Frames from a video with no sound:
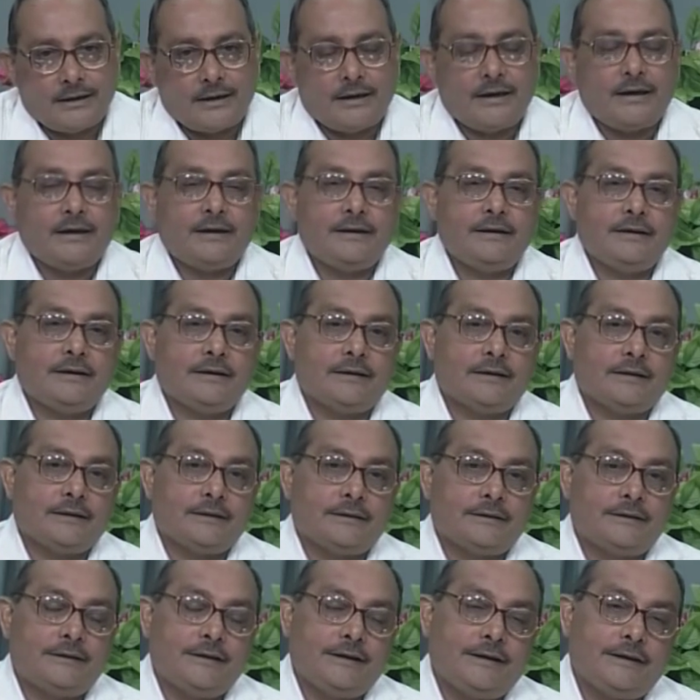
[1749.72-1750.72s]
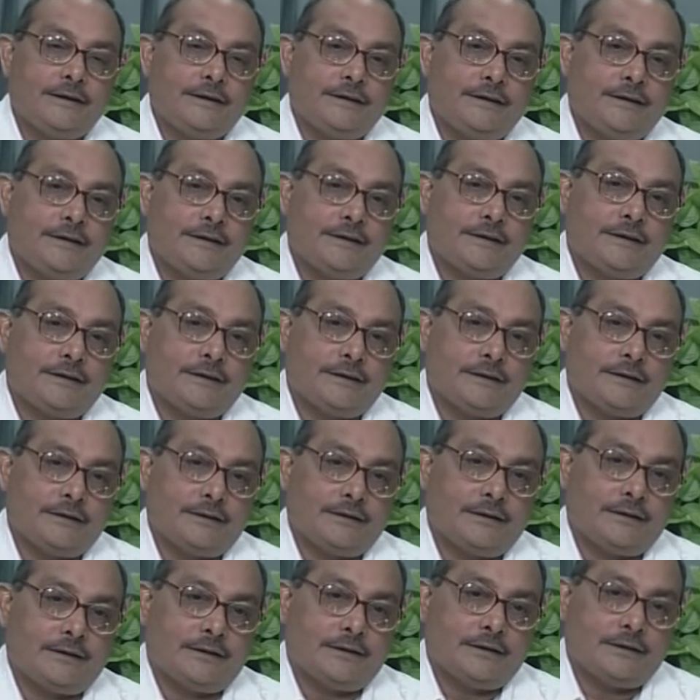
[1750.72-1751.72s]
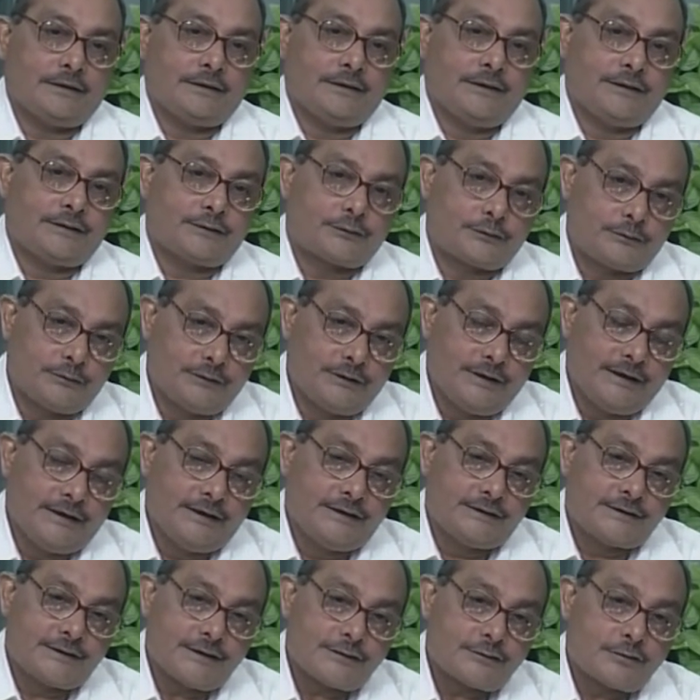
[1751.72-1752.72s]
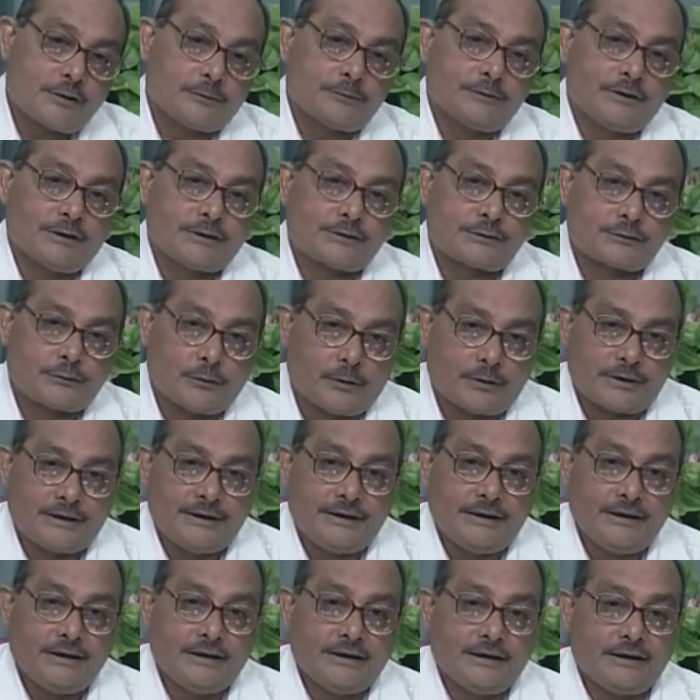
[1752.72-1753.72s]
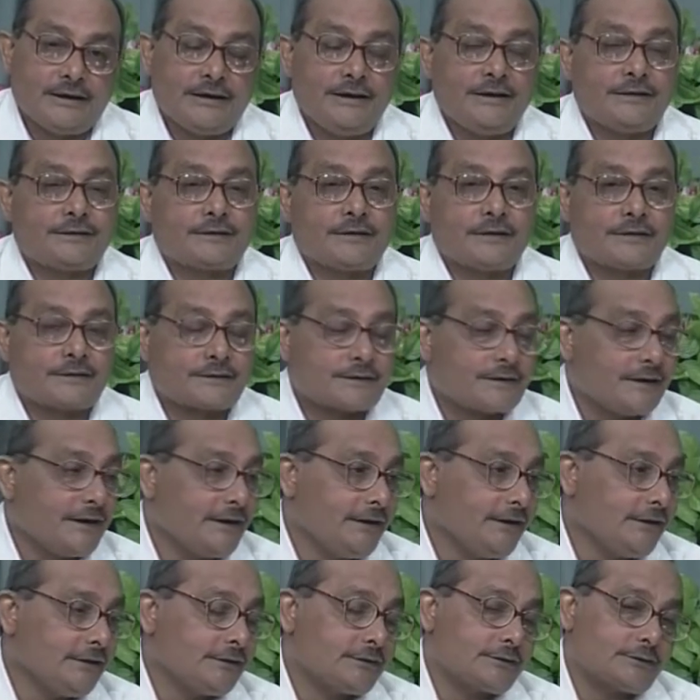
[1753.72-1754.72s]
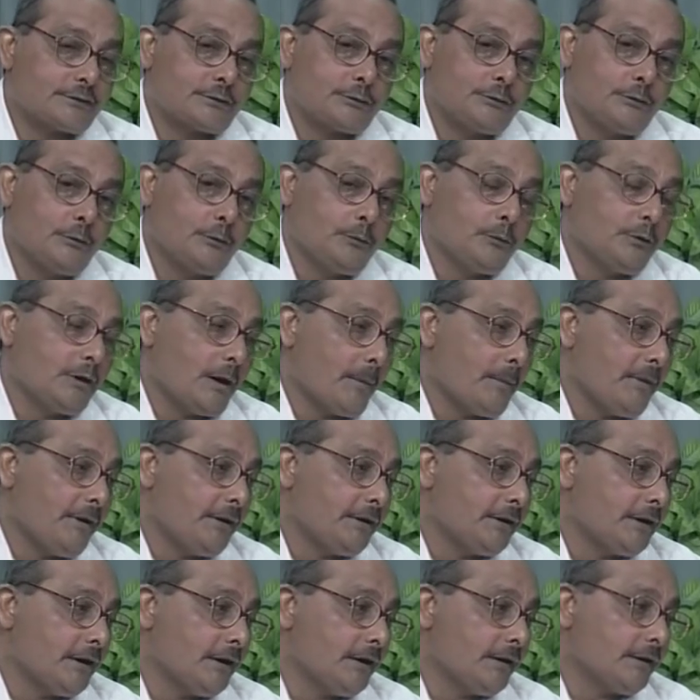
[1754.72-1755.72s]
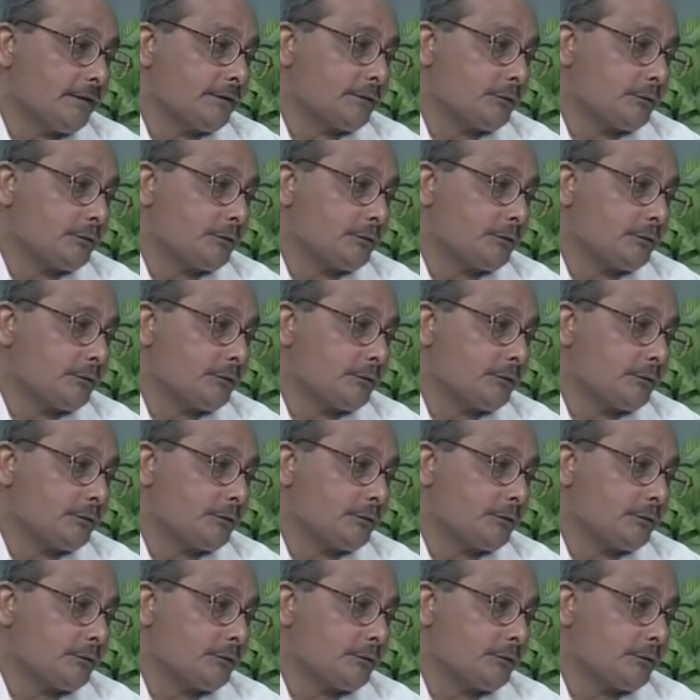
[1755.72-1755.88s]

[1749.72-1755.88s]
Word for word: And the this the interest of the story is sustained through I mean uh,